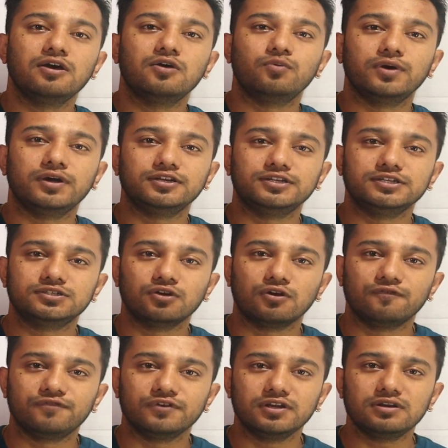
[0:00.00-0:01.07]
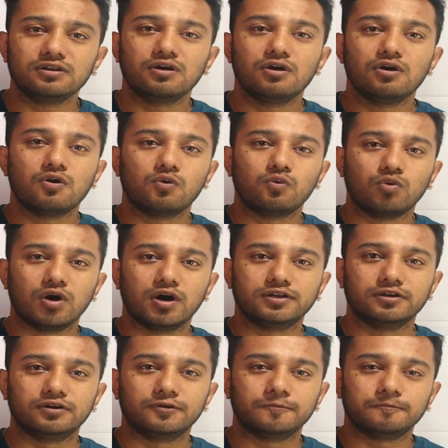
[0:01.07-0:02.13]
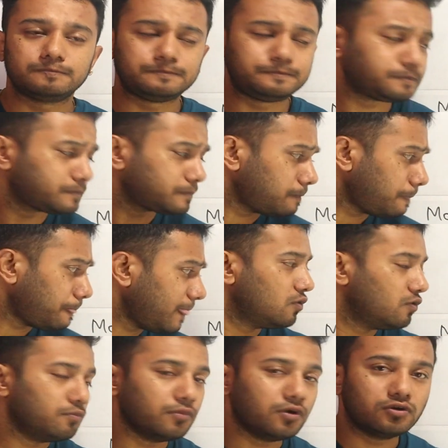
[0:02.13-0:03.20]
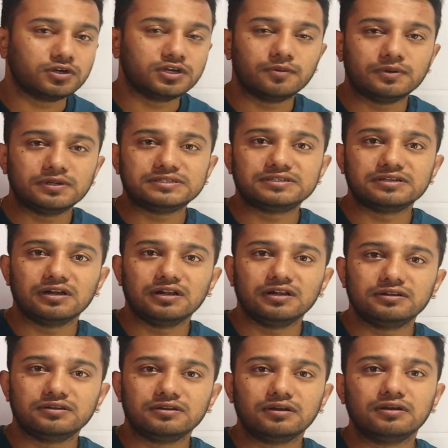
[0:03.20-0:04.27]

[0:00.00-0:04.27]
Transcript: when dissolved in water. Double salt,